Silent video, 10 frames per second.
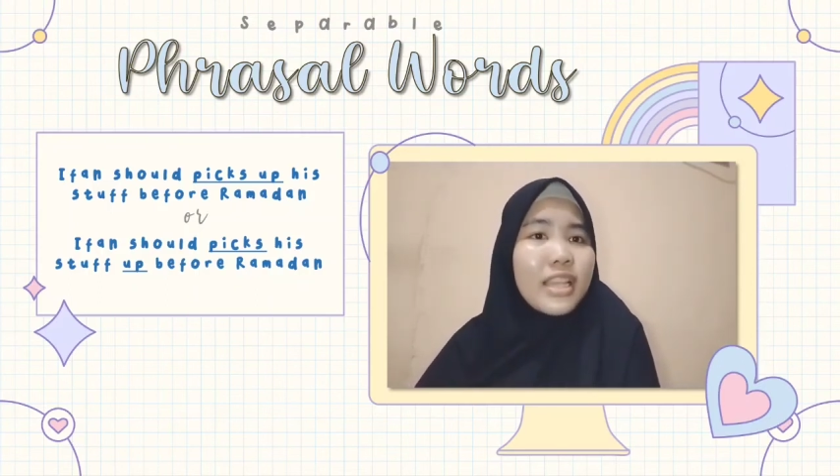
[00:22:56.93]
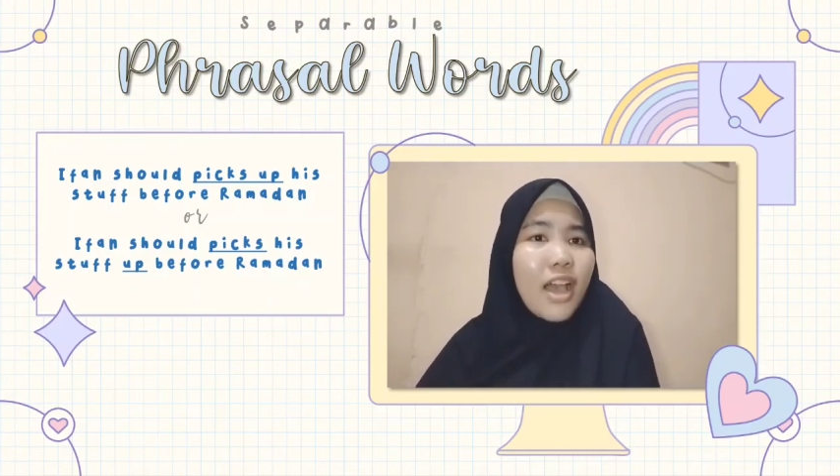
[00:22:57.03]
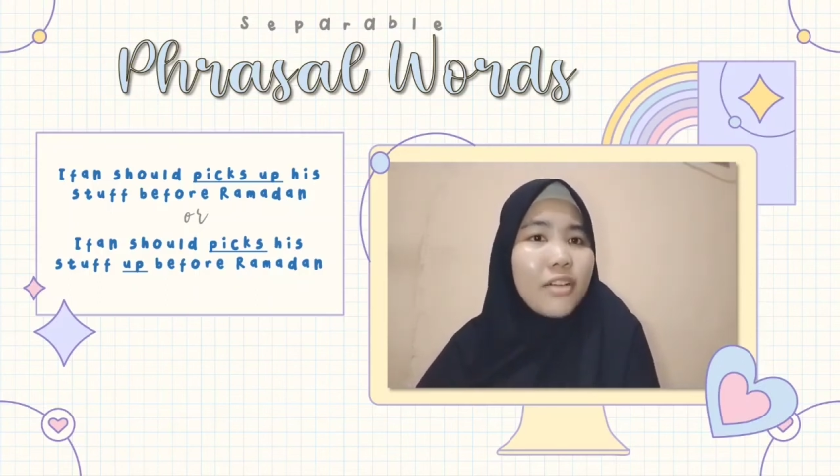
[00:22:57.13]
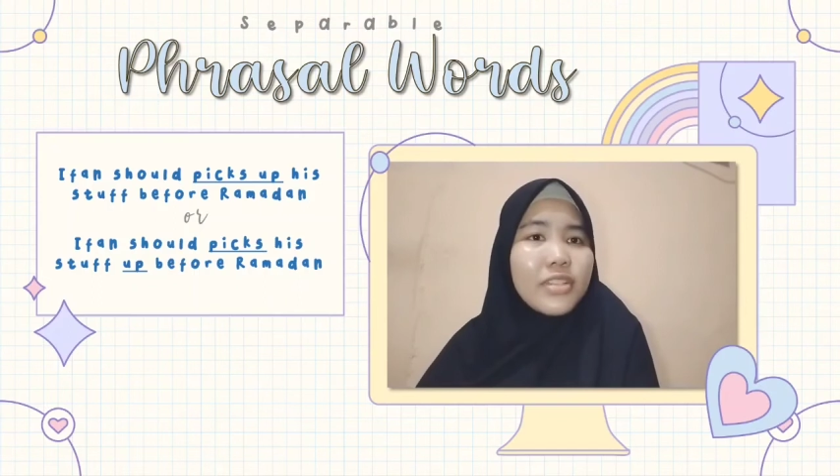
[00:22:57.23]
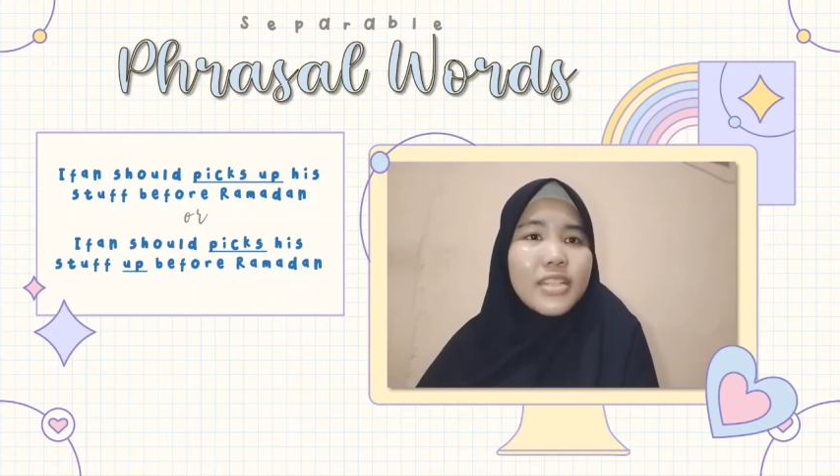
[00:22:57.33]

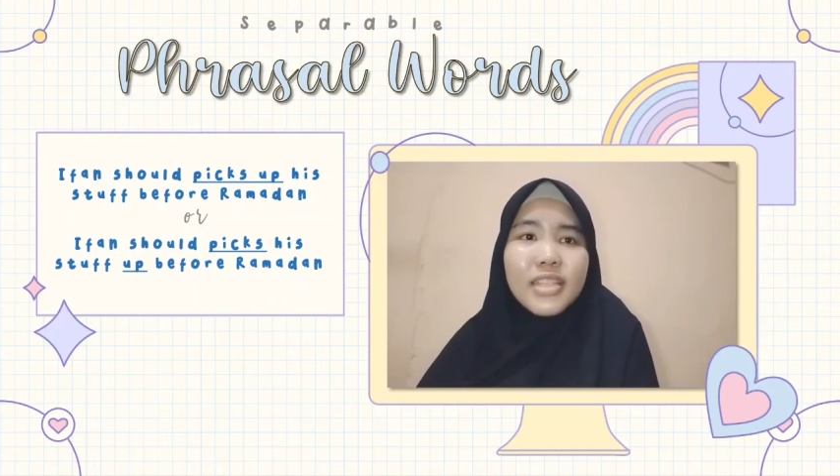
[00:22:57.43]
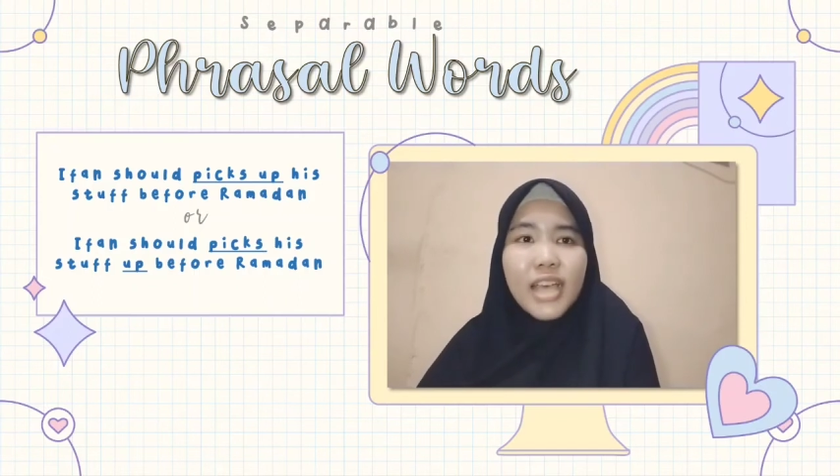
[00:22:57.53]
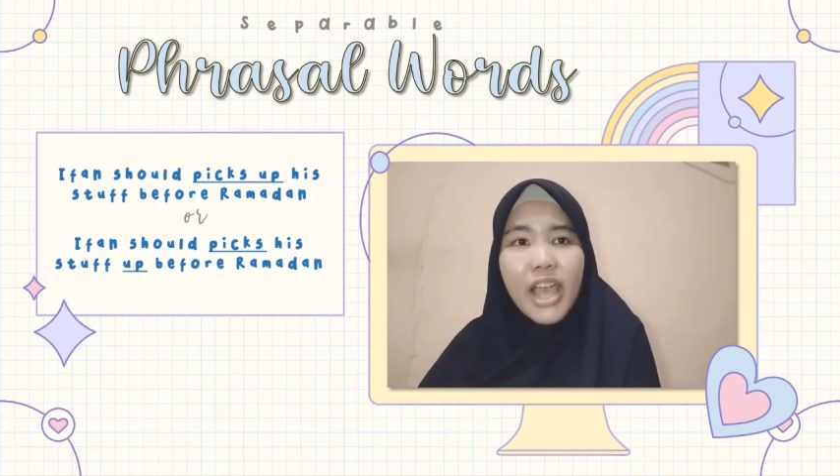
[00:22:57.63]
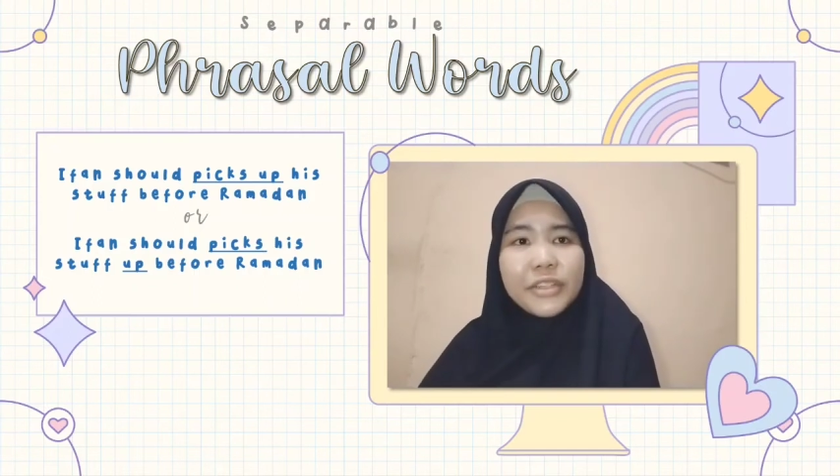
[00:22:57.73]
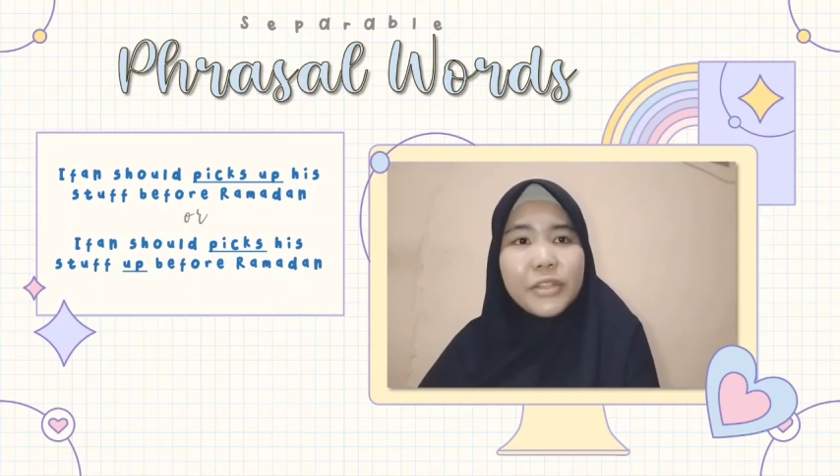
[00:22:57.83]
love this
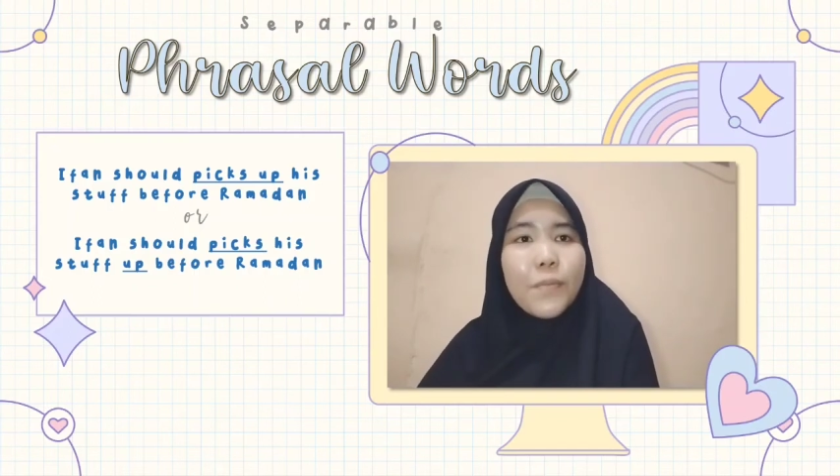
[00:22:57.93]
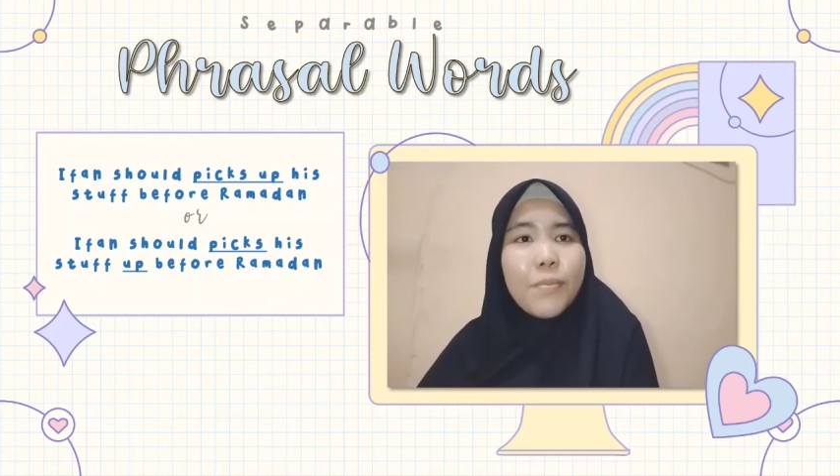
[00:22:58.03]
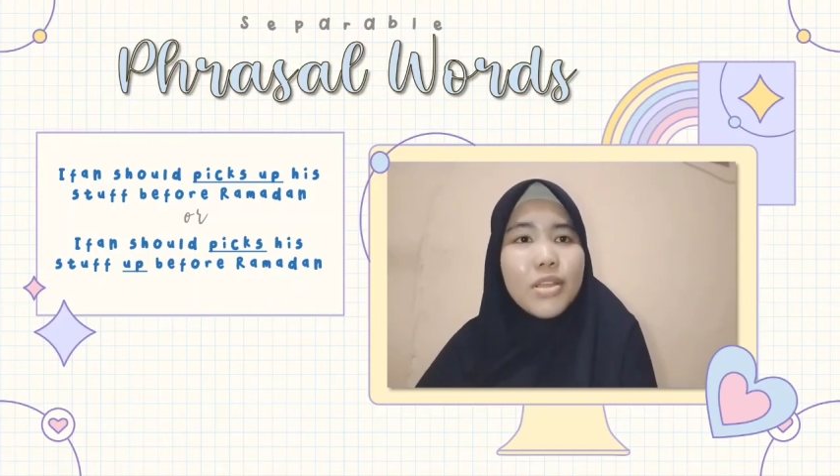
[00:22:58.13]
kind of